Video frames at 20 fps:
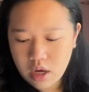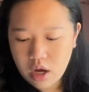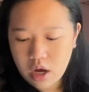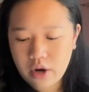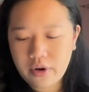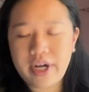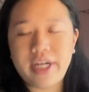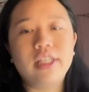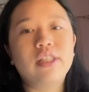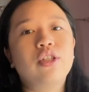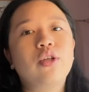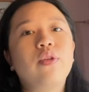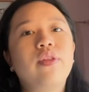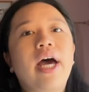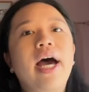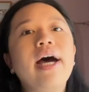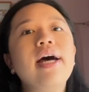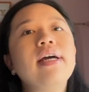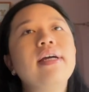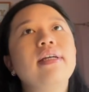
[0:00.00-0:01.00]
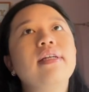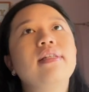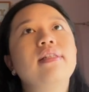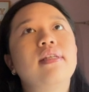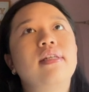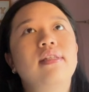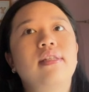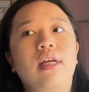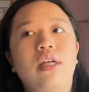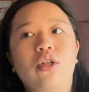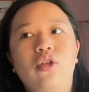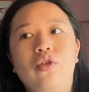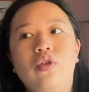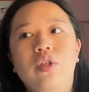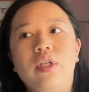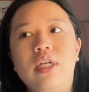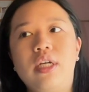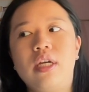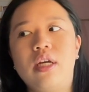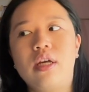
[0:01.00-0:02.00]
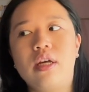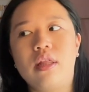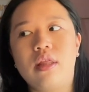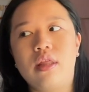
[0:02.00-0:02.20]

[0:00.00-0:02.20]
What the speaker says: All right, so that is essentially